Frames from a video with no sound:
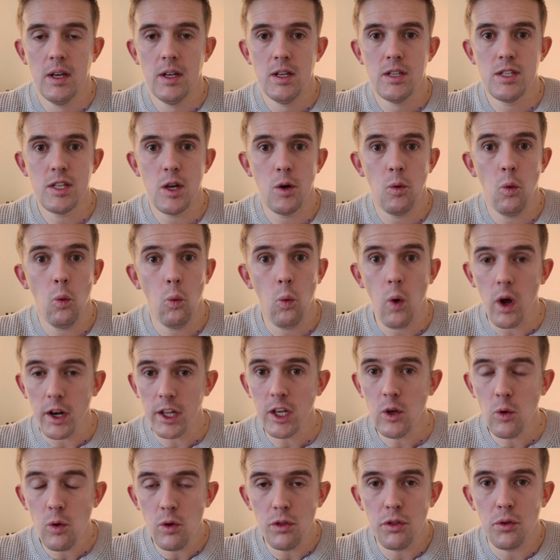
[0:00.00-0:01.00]
So what
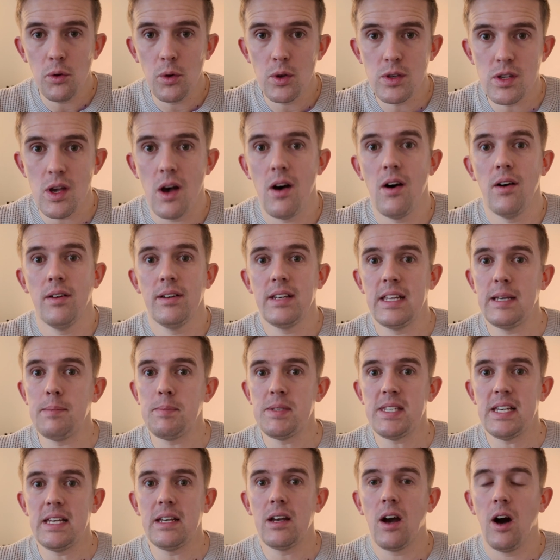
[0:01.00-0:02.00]
are your thoughts on
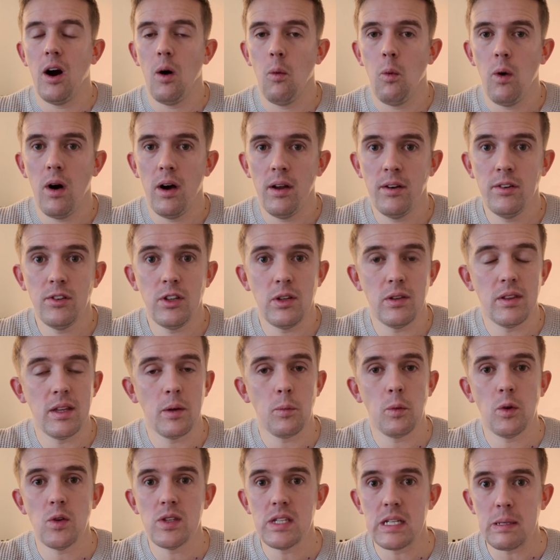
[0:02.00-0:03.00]
DeepSeek R1? Do you
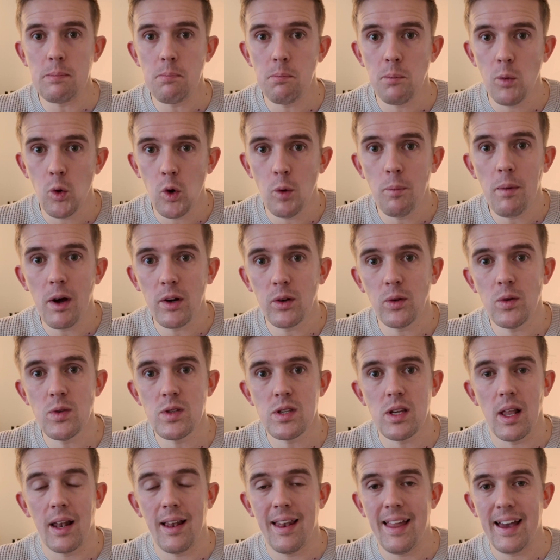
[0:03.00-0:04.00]
think we'll see more
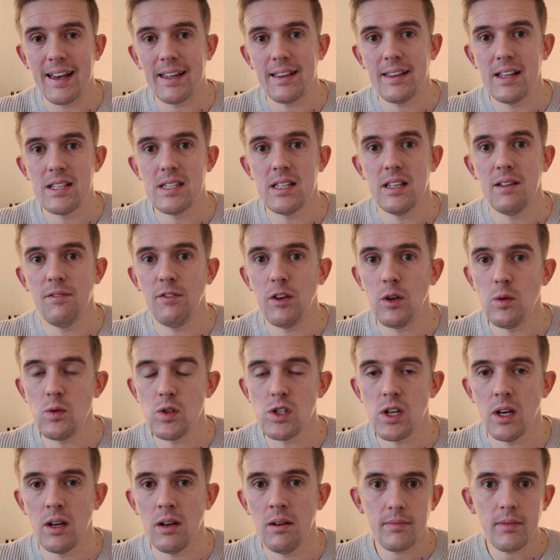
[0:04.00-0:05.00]
models like this in the
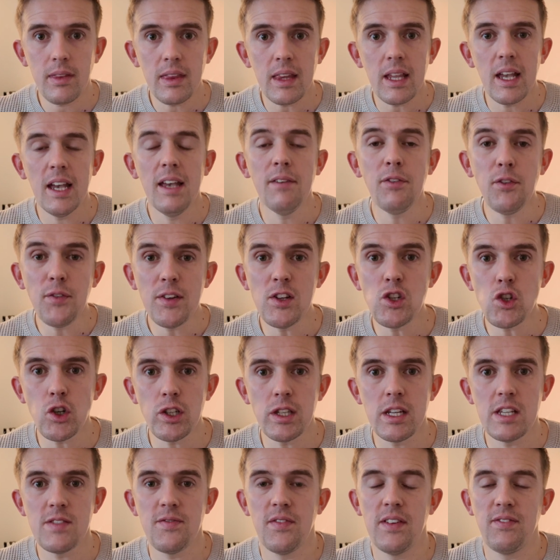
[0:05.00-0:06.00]
future? If you've
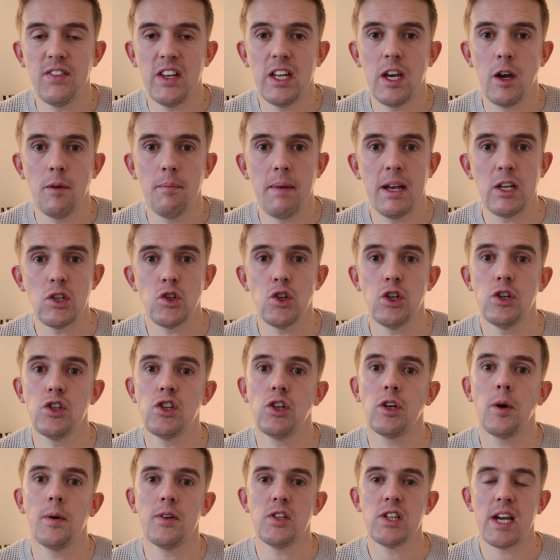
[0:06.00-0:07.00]
enjoyed this video, make sure you
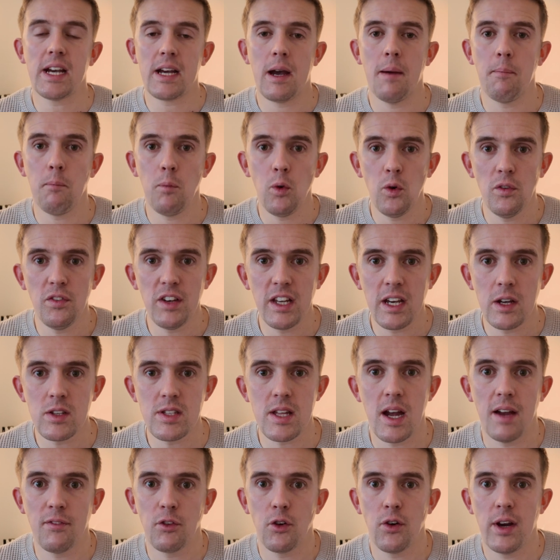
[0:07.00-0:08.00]
go and check out more videos
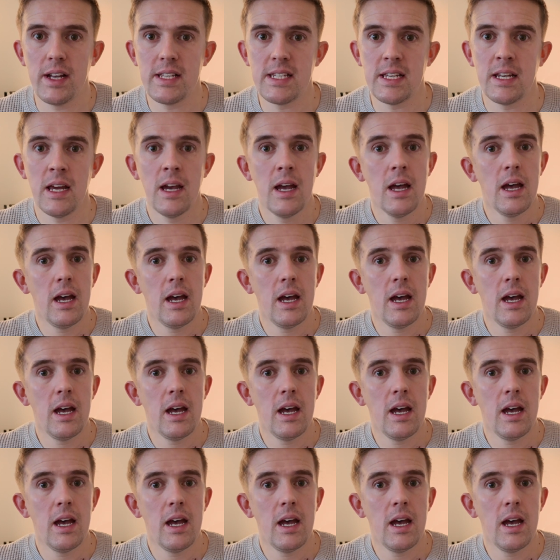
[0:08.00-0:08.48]
that I've created